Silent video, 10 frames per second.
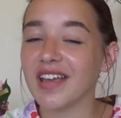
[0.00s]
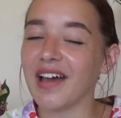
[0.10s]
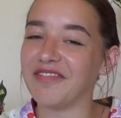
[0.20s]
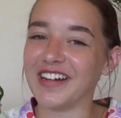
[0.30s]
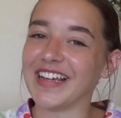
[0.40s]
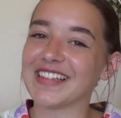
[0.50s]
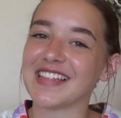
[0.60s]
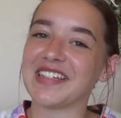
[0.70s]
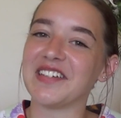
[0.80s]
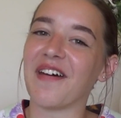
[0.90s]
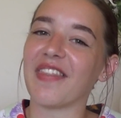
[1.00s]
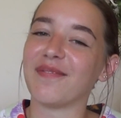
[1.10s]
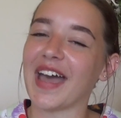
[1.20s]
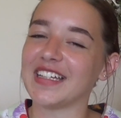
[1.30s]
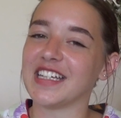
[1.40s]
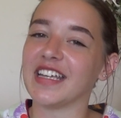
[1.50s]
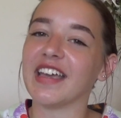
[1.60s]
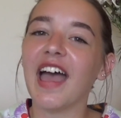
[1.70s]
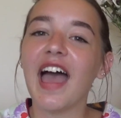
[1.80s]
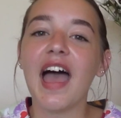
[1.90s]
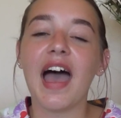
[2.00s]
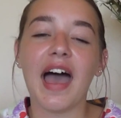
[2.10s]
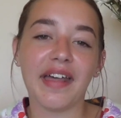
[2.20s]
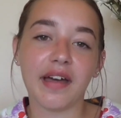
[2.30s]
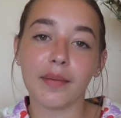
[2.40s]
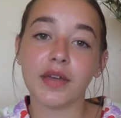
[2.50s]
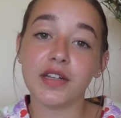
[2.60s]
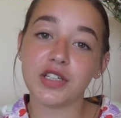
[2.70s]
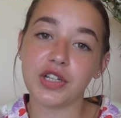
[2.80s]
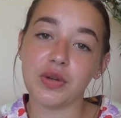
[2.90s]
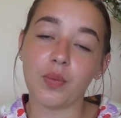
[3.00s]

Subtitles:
I'm really excited about the packaging, and I'm going to do,